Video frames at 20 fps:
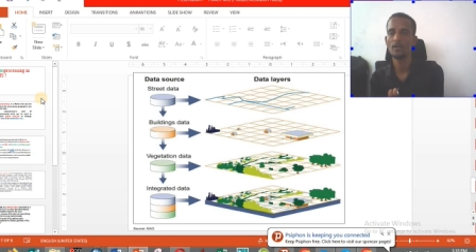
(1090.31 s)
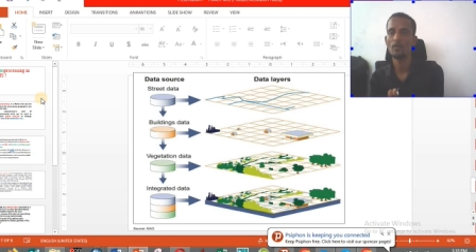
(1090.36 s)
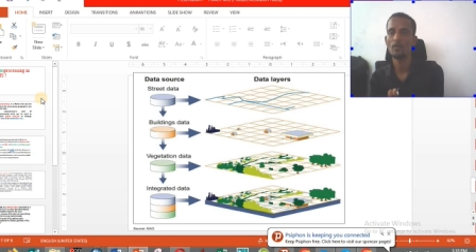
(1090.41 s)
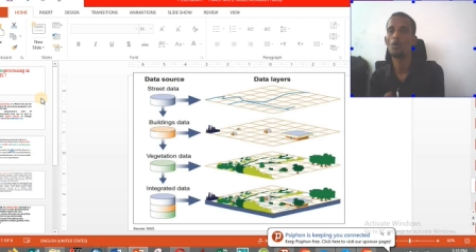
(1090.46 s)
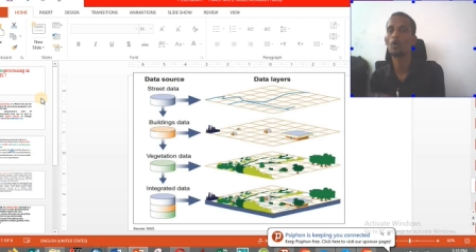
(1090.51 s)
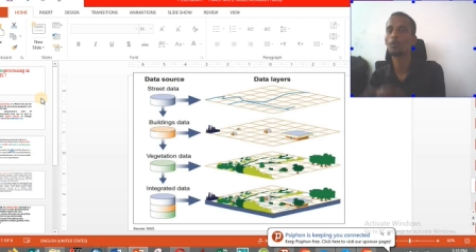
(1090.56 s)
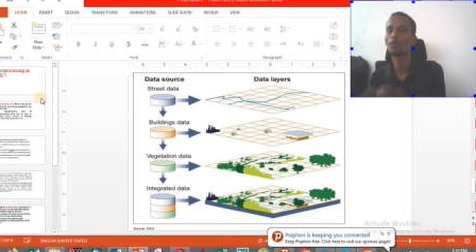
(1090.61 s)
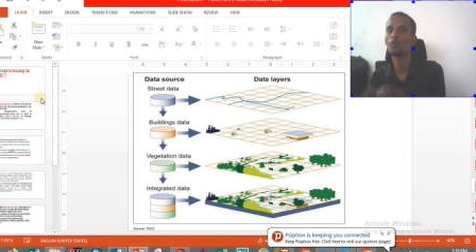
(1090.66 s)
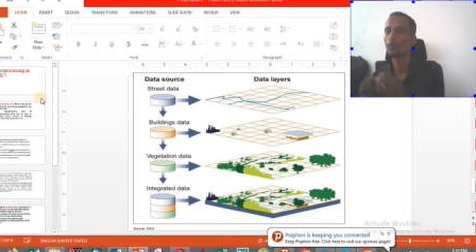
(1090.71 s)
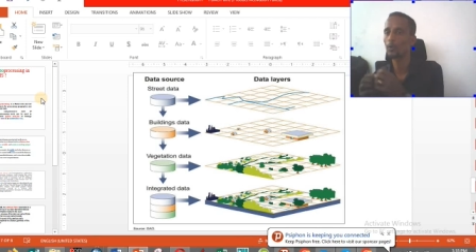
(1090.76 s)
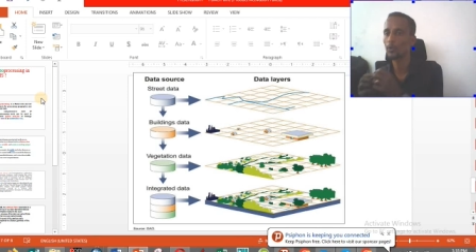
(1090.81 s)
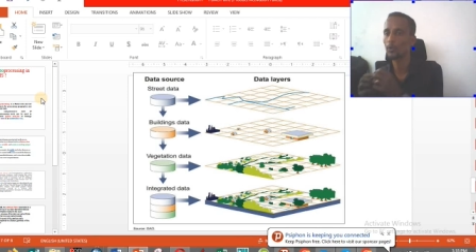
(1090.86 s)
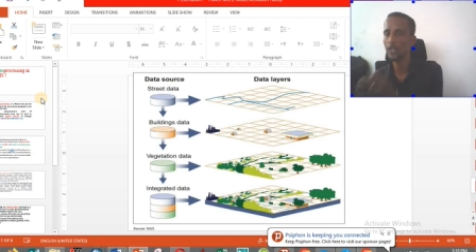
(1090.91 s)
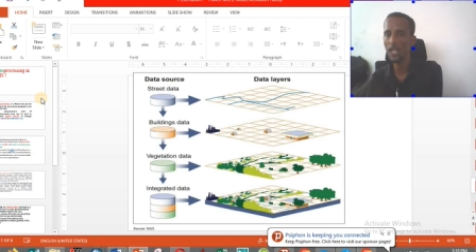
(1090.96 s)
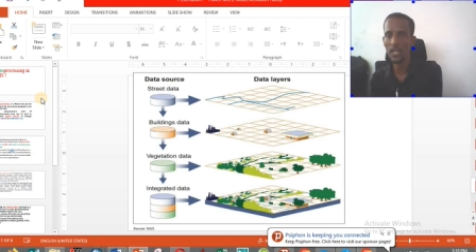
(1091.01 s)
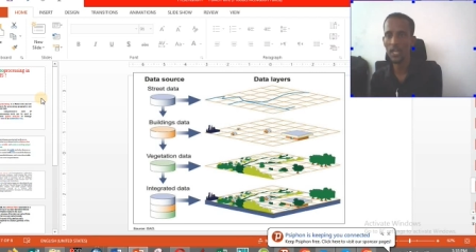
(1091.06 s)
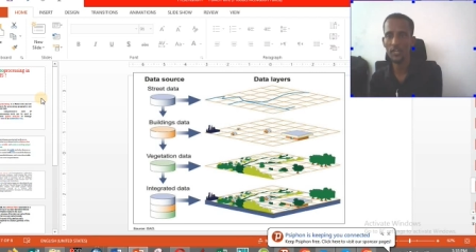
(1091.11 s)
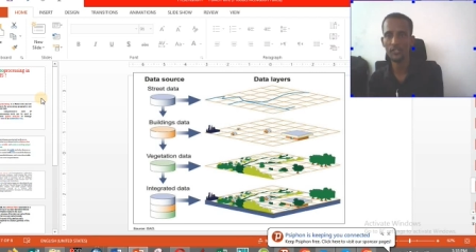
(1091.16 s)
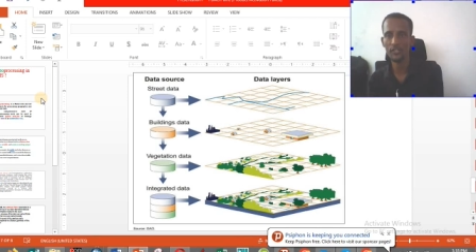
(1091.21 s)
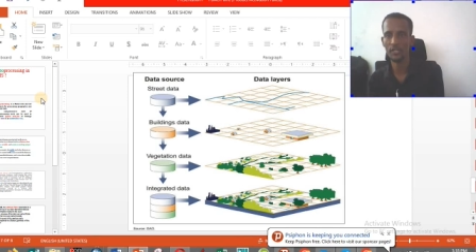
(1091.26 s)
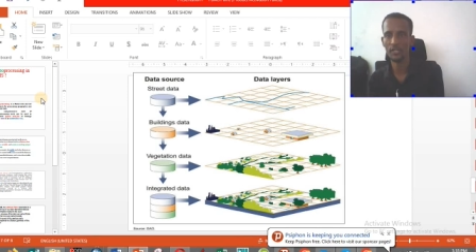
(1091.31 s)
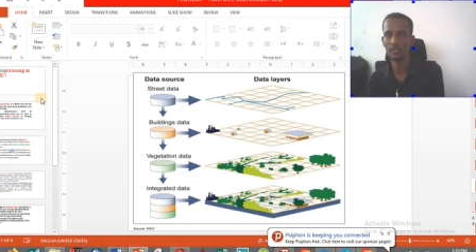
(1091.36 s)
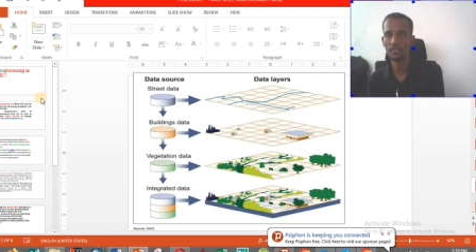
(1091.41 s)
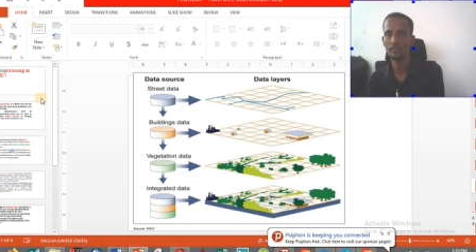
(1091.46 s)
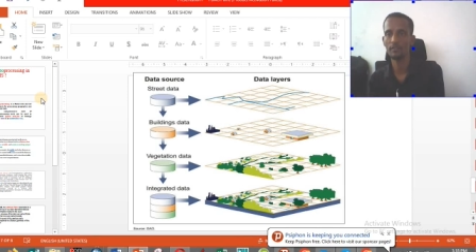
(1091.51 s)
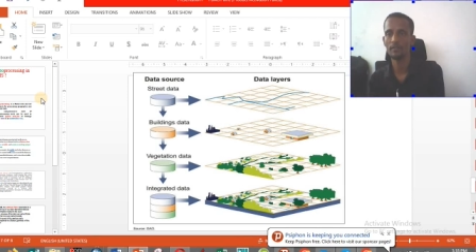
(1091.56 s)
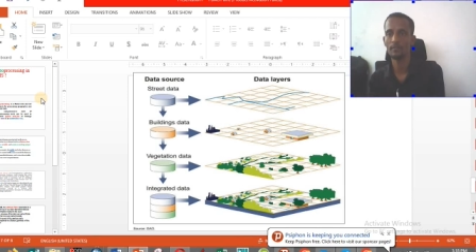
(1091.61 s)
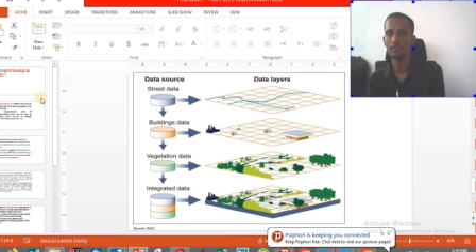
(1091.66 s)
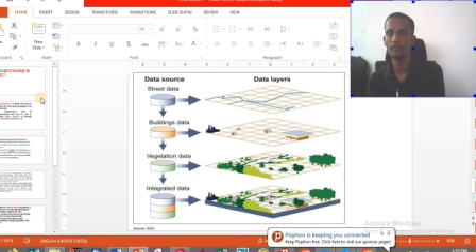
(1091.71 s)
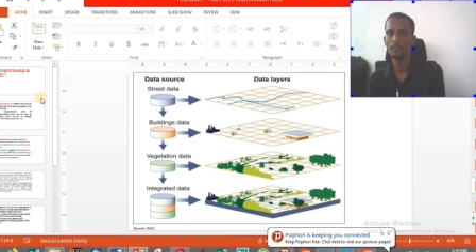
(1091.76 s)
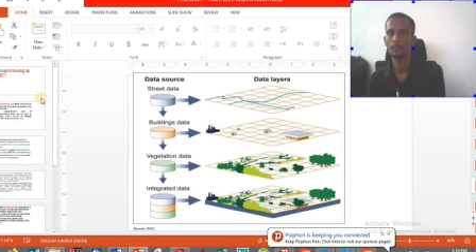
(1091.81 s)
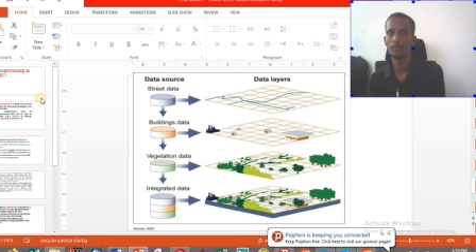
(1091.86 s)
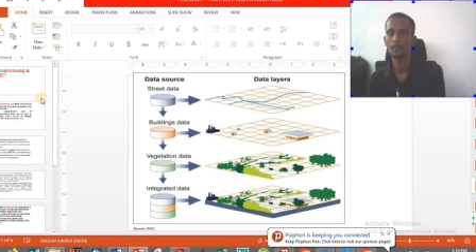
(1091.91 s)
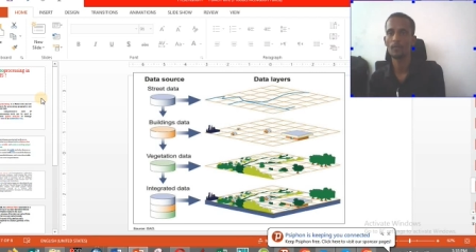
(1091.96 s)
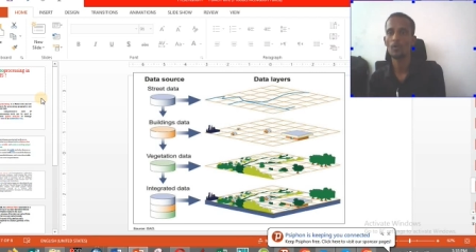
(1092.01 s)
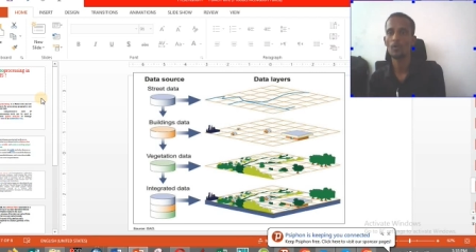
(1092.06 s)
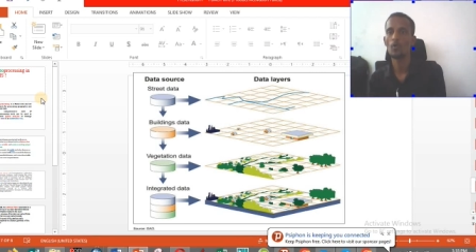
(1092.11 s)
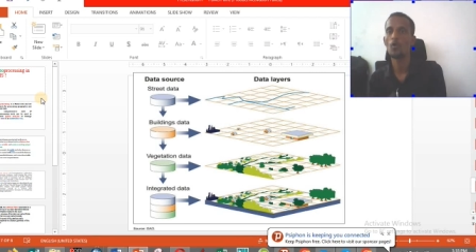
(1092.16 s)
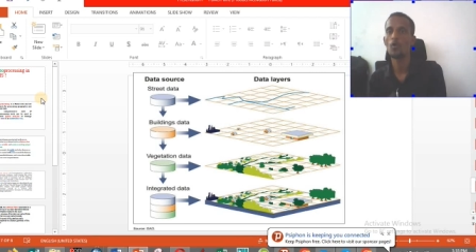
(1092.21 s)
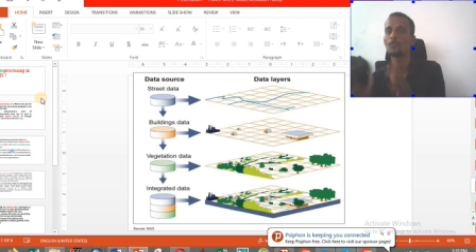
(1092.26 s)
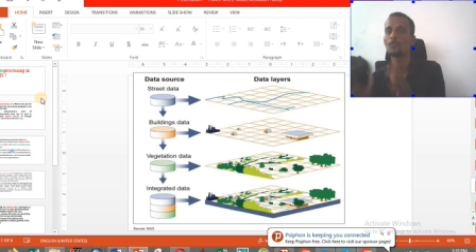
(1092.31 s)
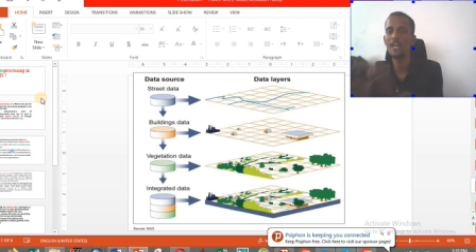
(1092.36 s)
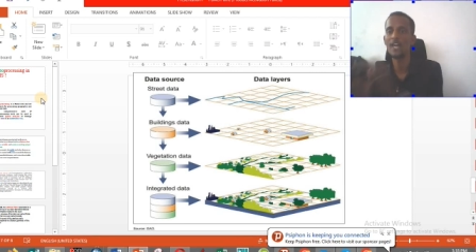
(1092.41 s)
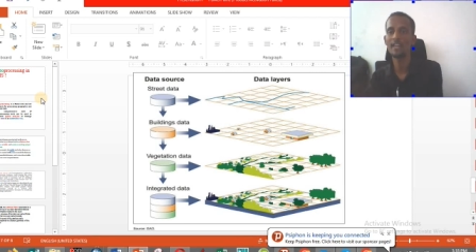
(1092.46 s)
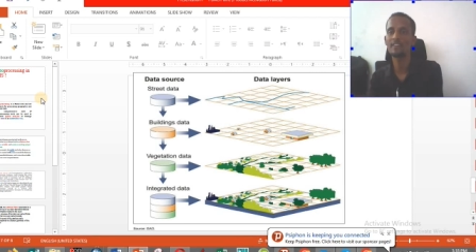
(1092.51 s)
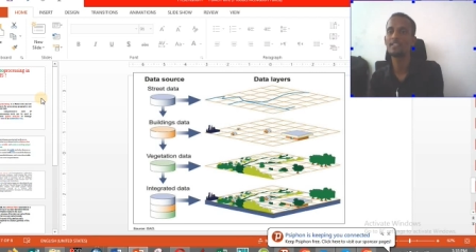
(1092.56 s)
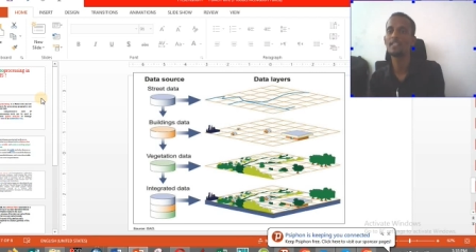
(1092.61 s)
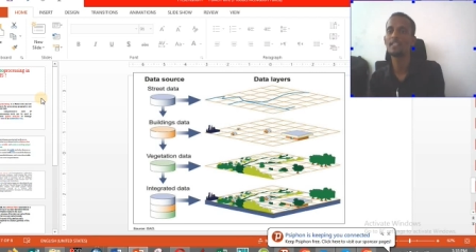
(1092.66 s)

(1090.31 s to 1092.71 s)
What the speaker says: or protection of that